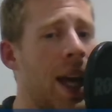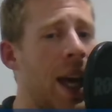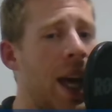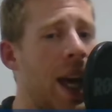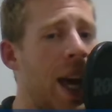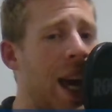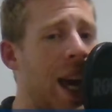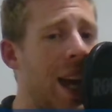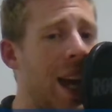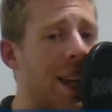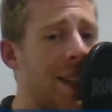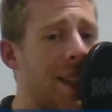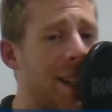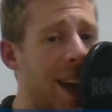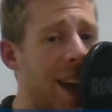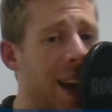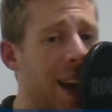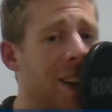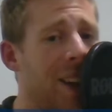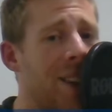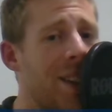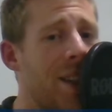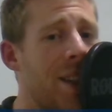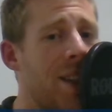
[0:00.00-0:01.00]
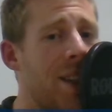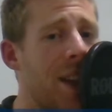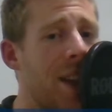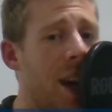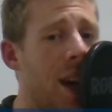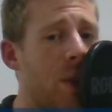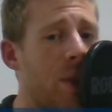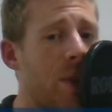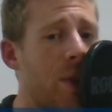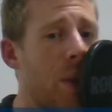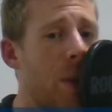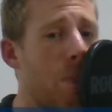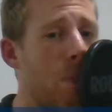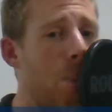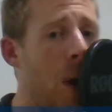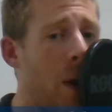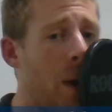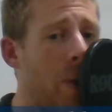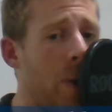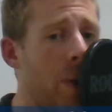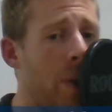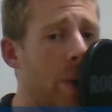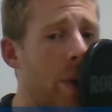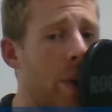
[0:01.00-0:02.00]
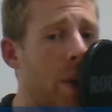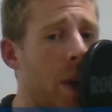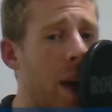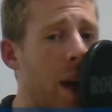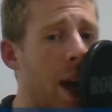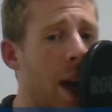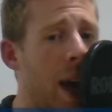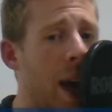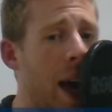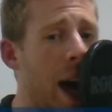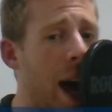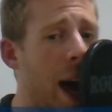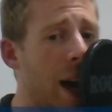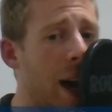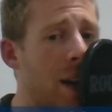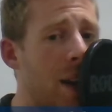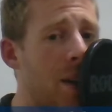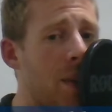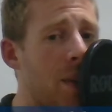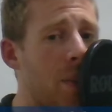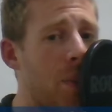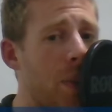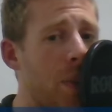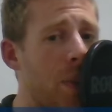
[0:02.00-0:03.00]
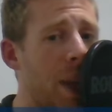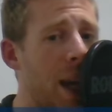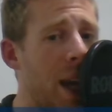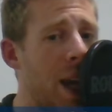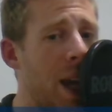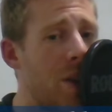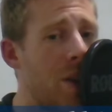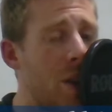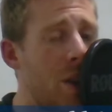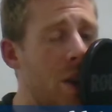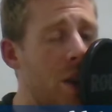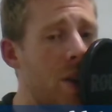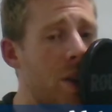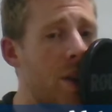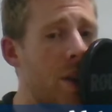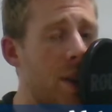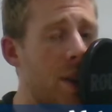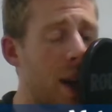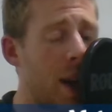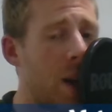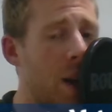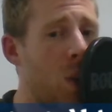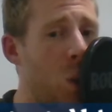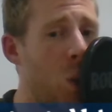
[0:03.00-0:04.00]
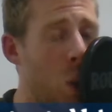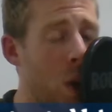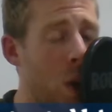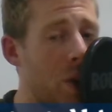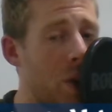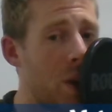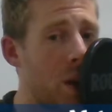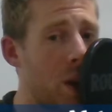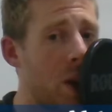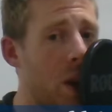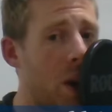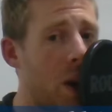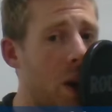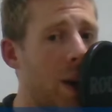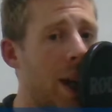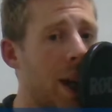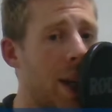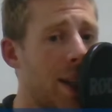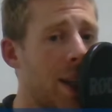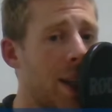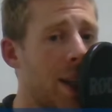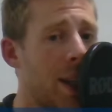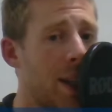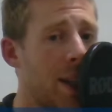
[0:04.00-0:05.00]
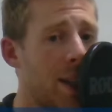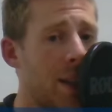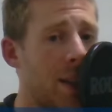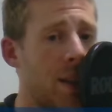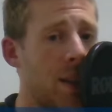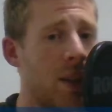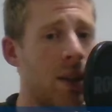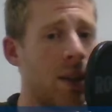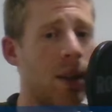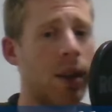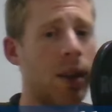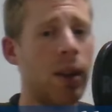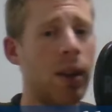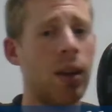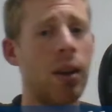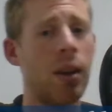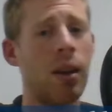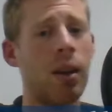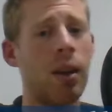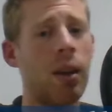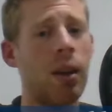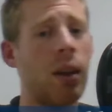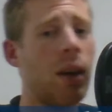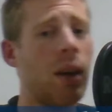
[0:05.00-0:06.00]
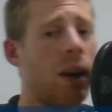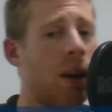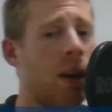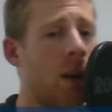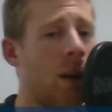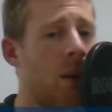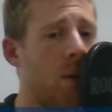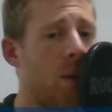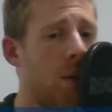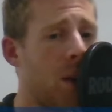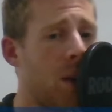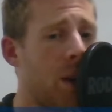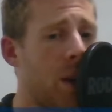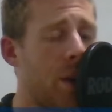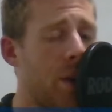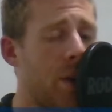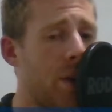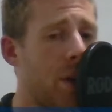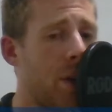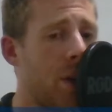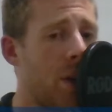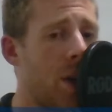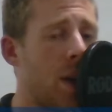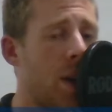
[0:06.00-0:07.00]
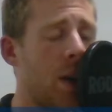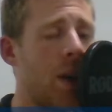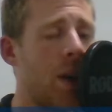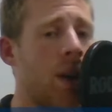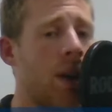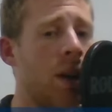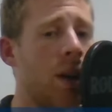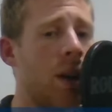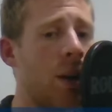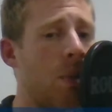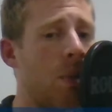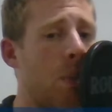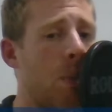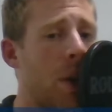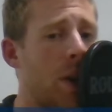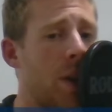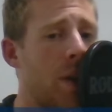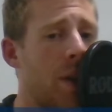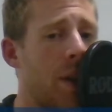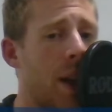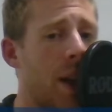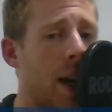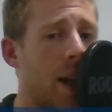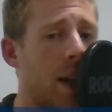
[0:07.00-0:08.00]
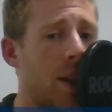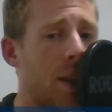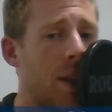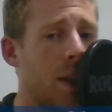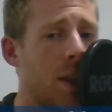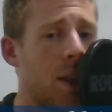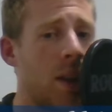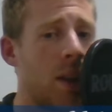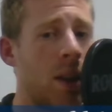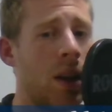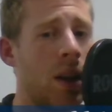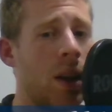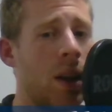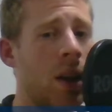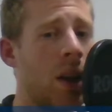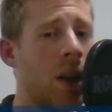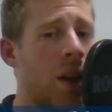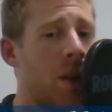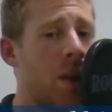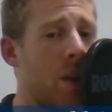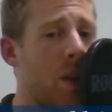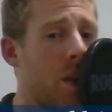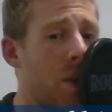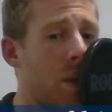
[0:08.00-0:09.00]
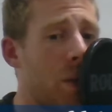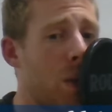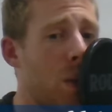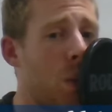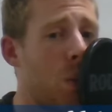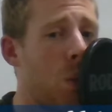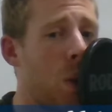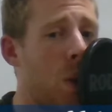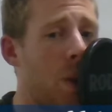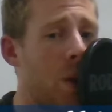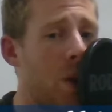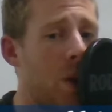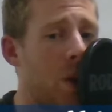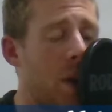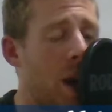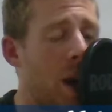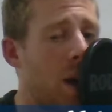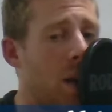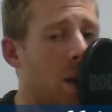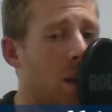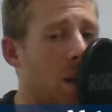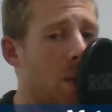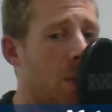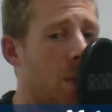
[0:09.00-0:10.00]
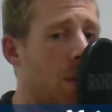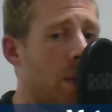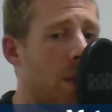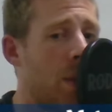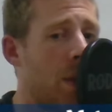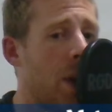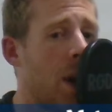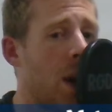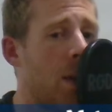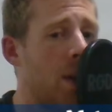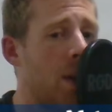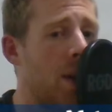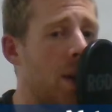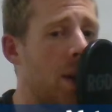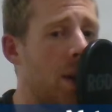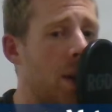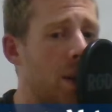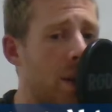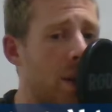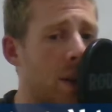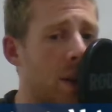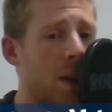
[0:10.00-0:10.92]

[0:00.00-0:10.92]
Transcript: It tells the day of the month, and it doesn't tell what o'clock it is. Oh, why should it? Muttered the Hatter. Does your watch tell you what year it is?